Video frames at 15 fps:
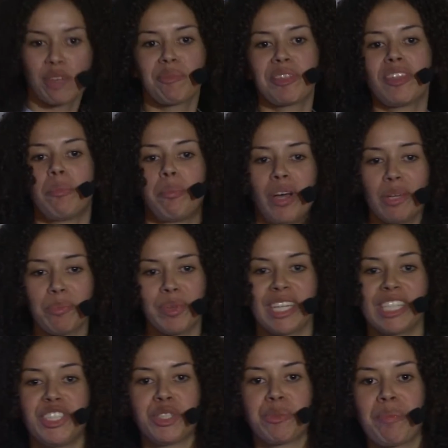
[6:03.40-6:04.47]
him in the butt
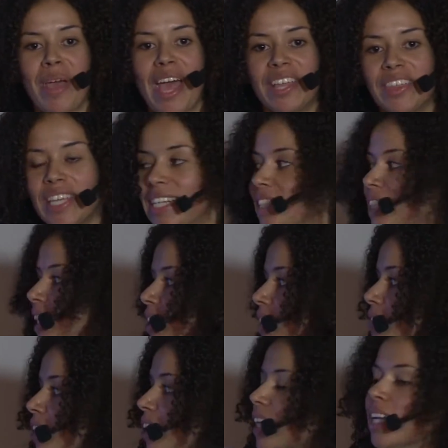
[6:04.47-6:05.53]
because you're mad that he's
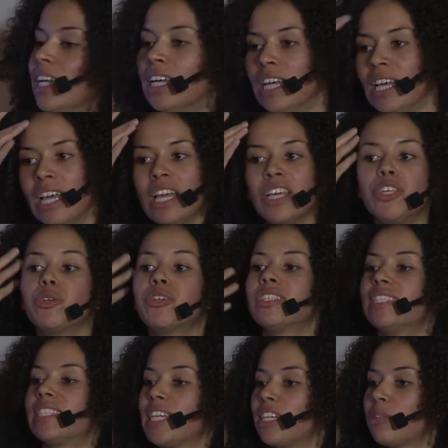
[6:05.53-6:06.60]
leaving? You could
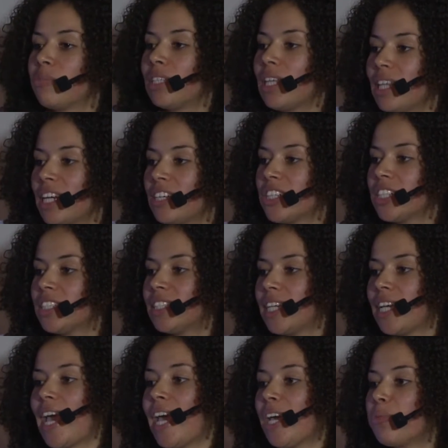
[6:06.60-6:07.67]
send him a letter and
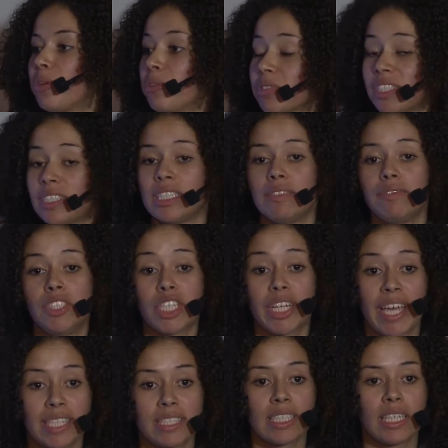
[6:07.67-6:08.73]
say, hey, we received your
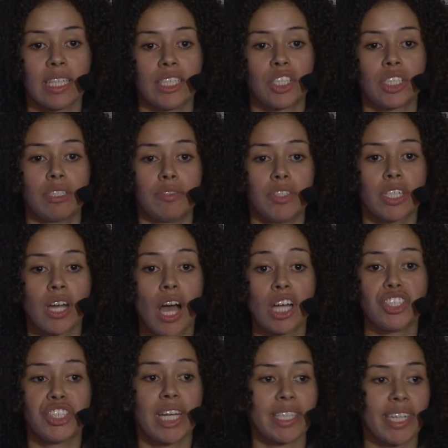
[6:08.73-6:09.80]
cancellation of your
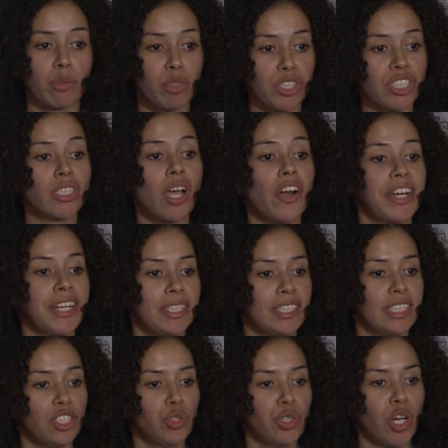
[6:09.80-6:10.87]
contract, and we're sorry to
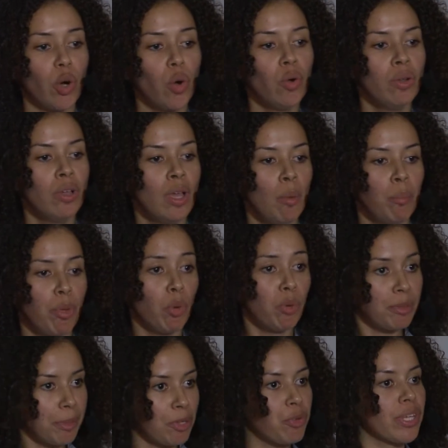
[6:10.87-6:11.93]
see you go, but
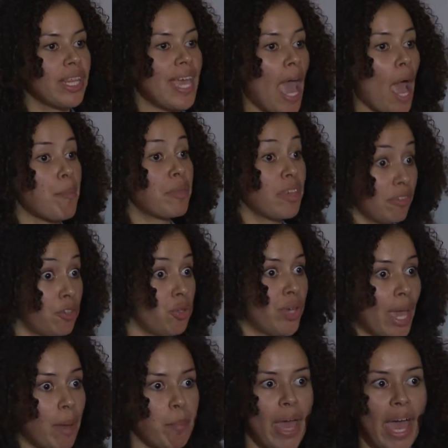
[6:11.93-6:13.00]
would be really happy if you
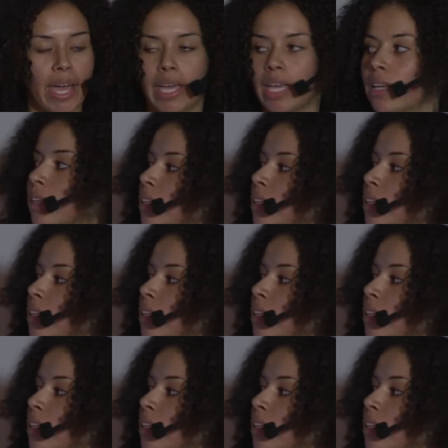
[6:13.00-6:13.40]
came back.